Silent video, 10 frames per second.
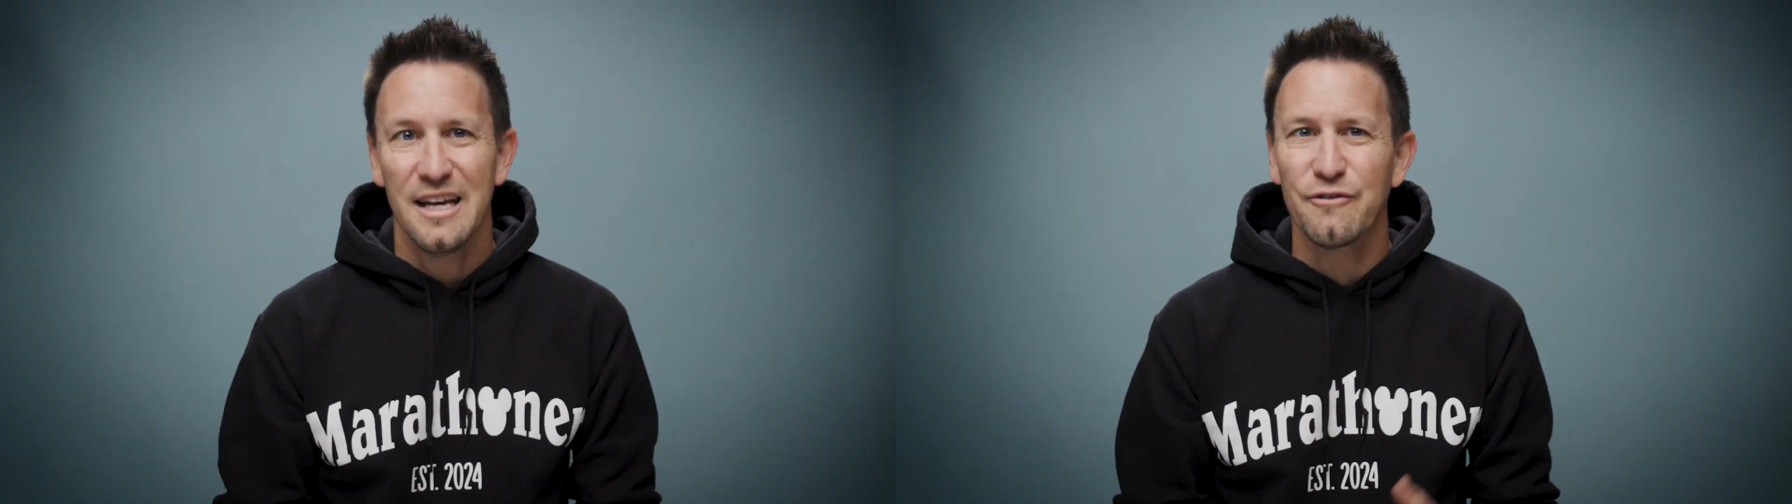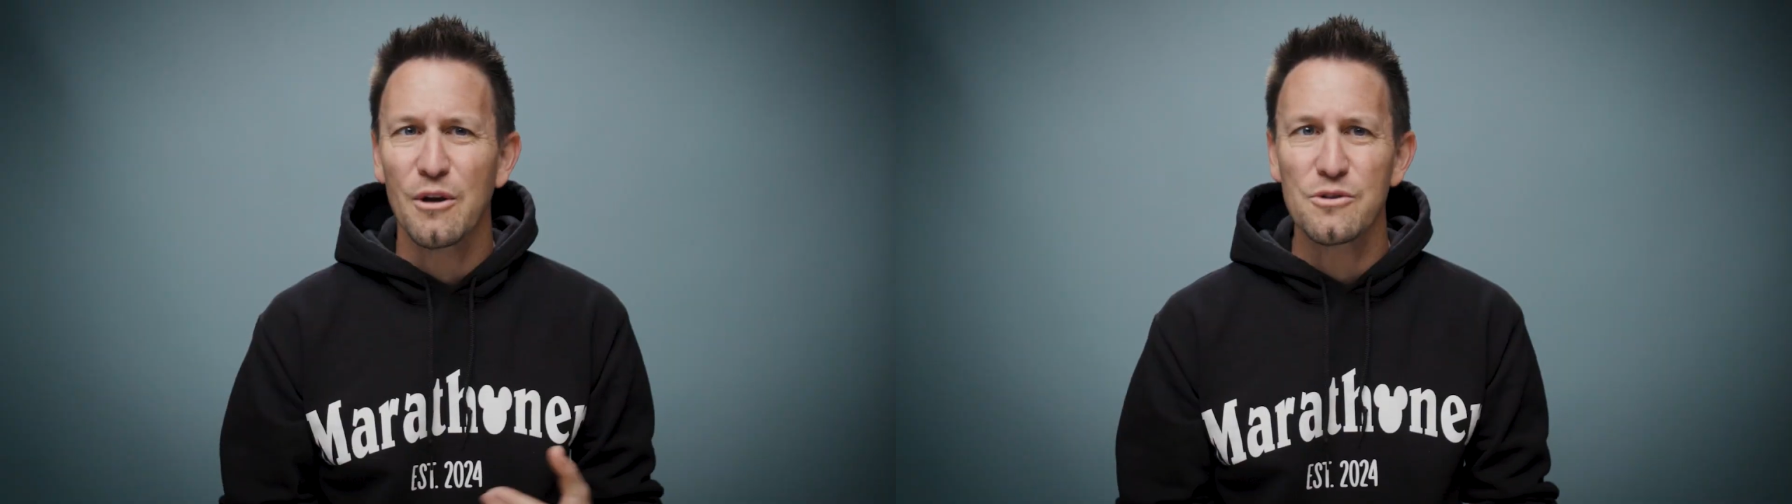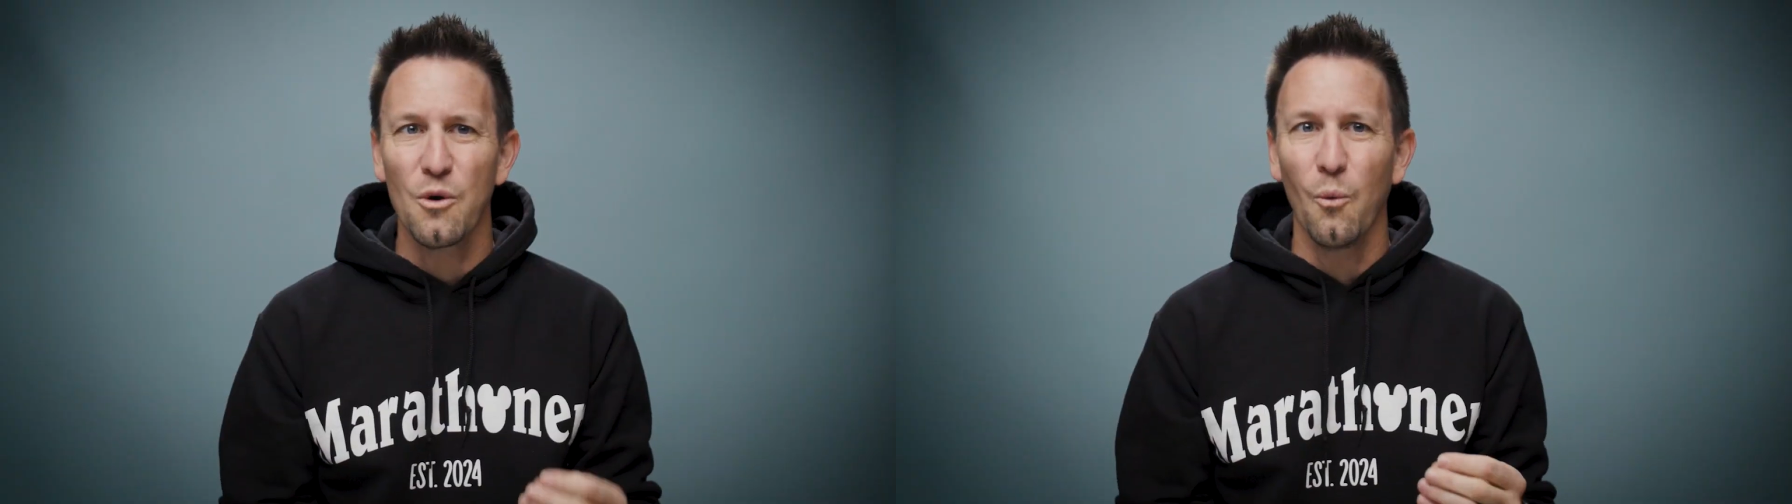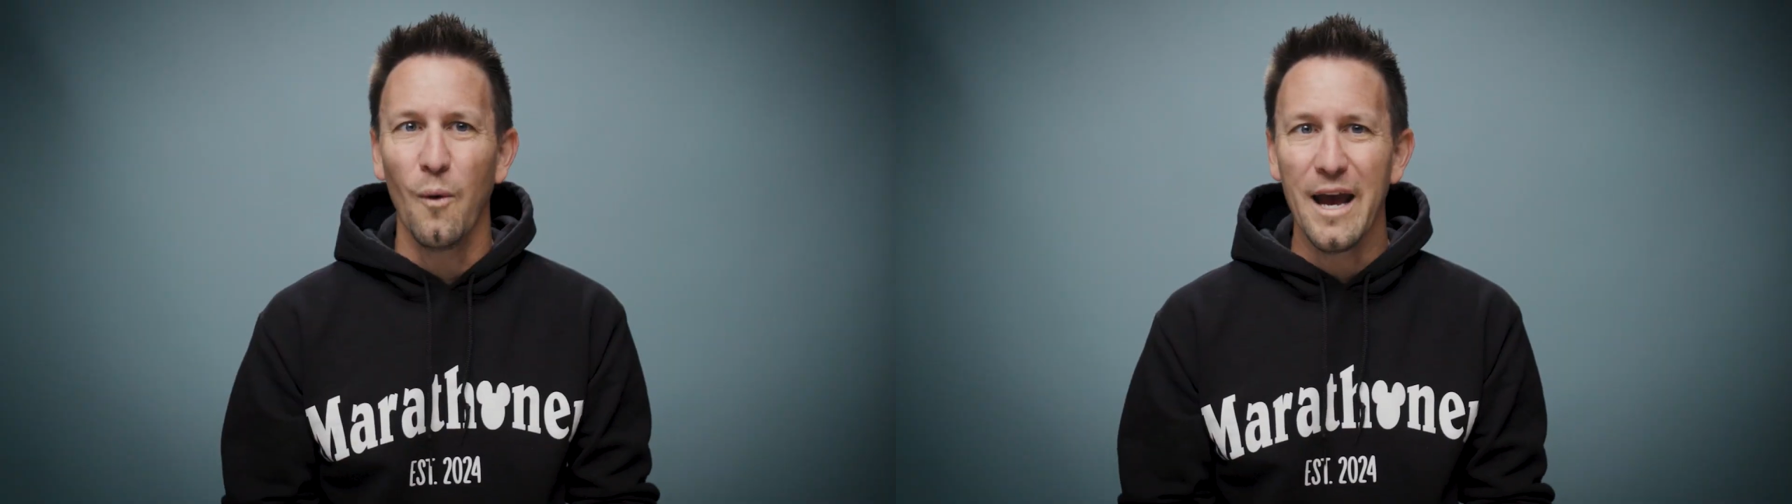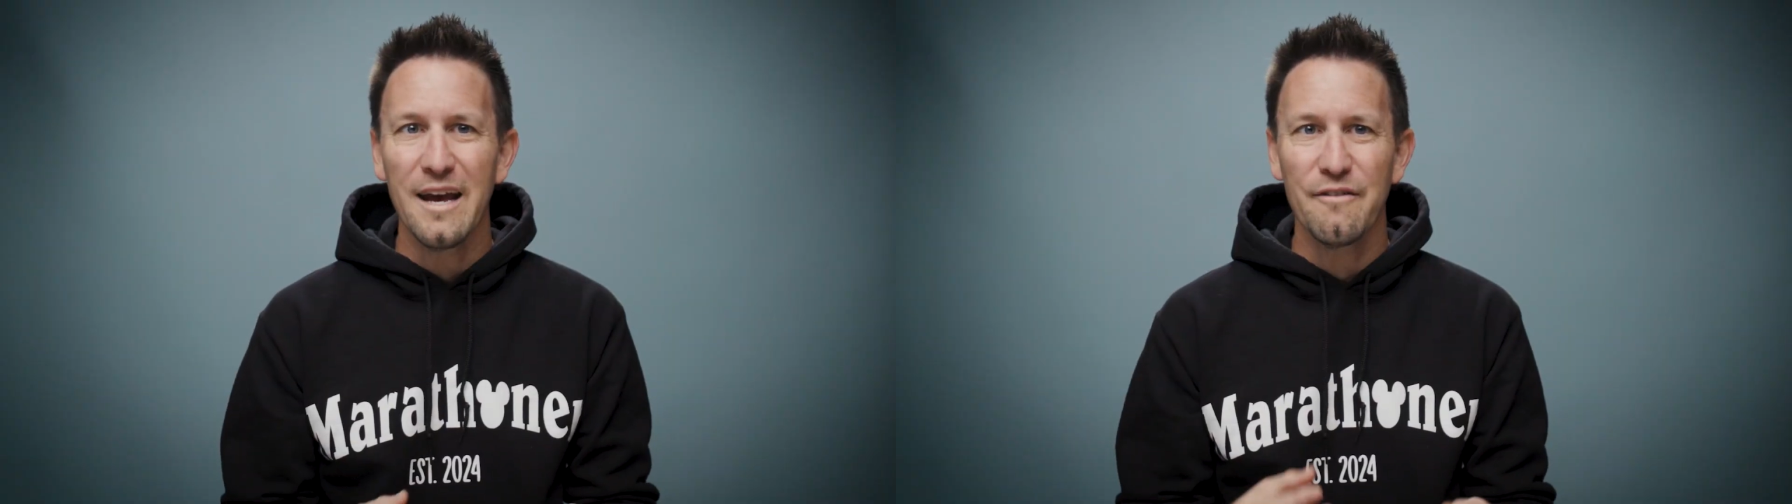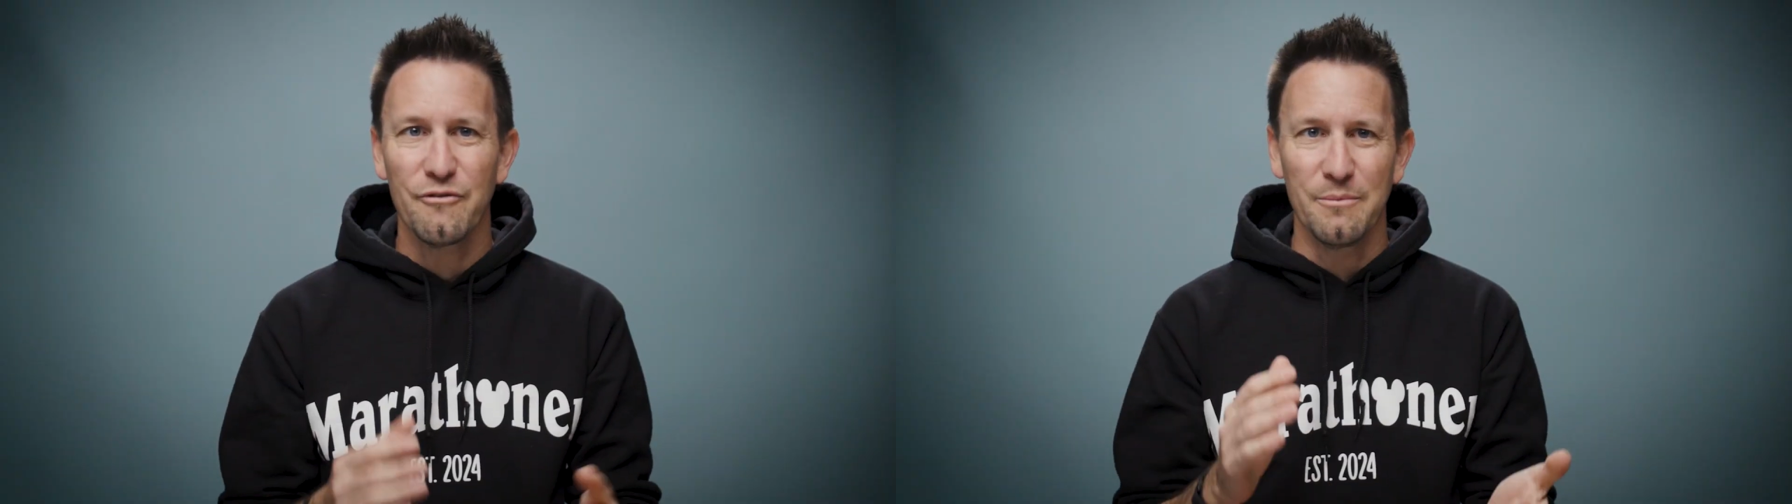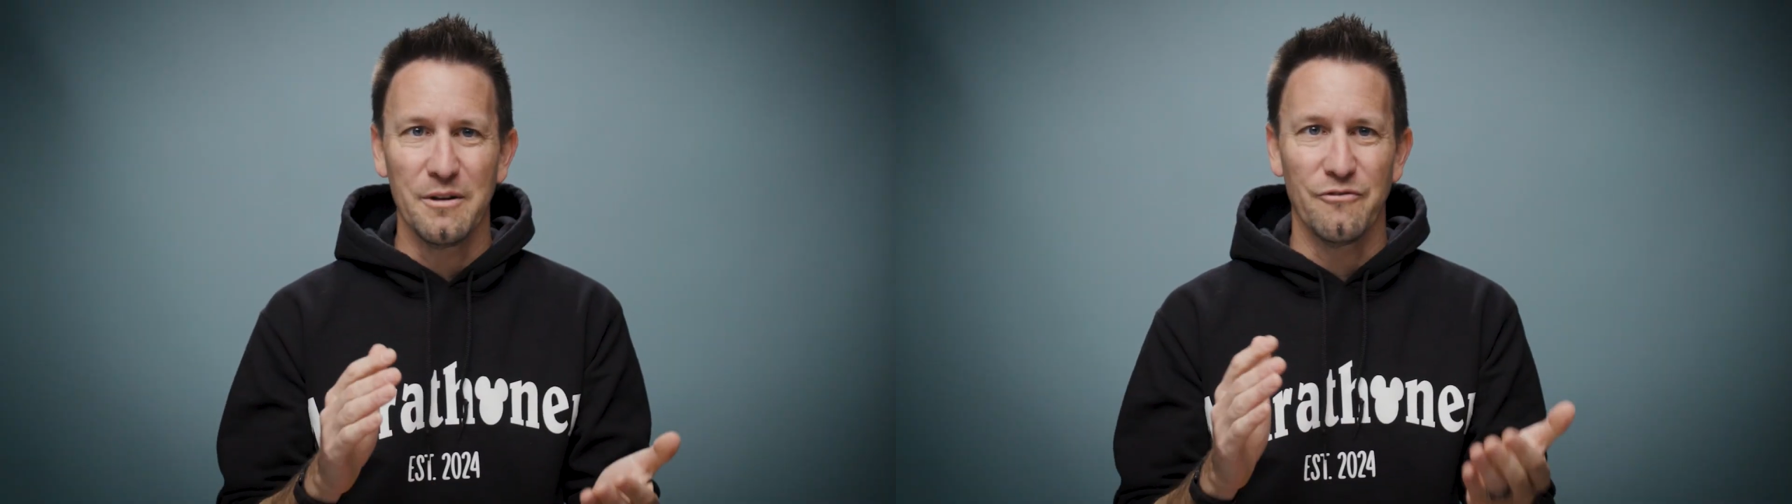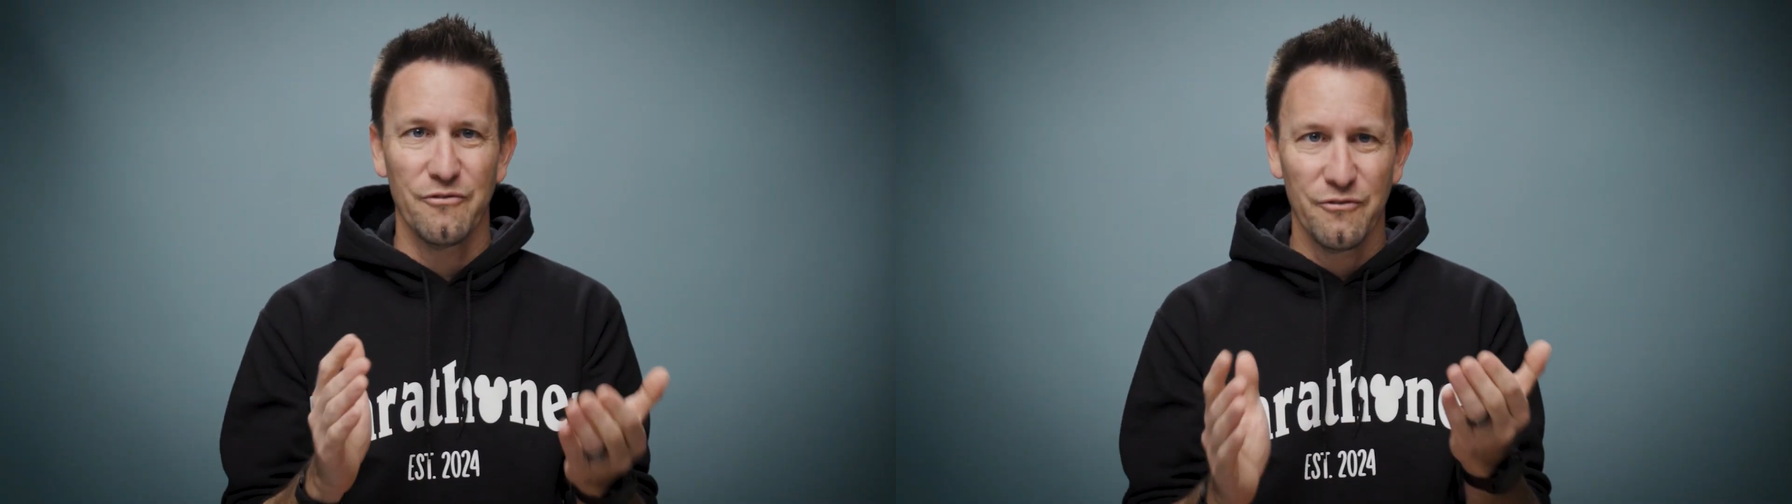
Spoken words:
If there was a way for them to